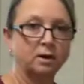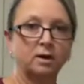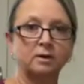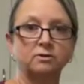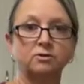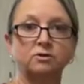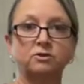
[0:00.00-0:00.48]

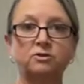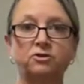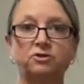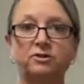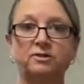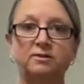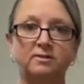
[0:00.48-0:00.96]
until the
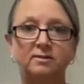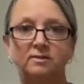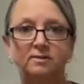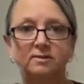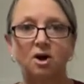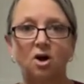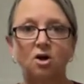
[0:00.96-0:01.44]
cheese is
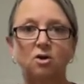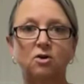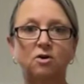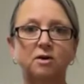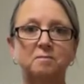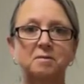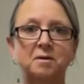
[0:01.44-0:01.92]
all
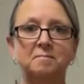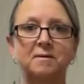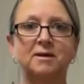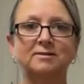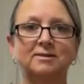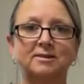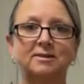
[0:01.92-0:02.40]
creamy and
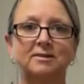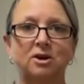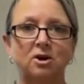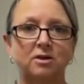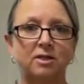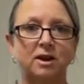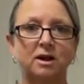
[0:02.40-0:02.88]
melting in
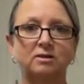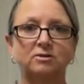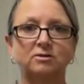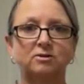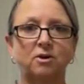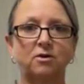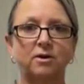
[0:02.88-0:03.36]
there, and then I'll
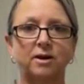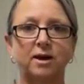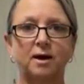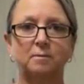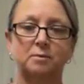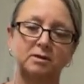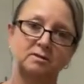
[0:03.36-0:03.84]
stir it
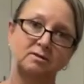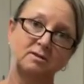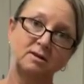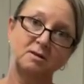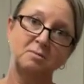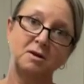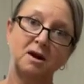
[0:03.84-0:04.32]
up. And this is
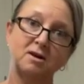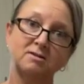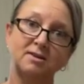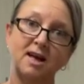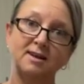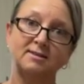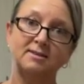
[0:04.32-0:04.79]
going to be our
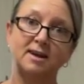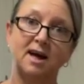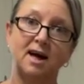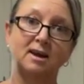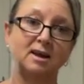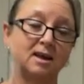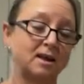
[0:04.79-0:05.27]
side
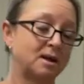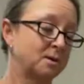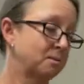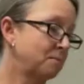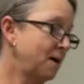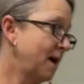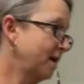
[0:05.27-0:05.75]
tonight.
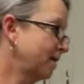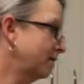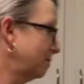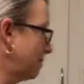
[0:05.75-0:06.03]
Back in the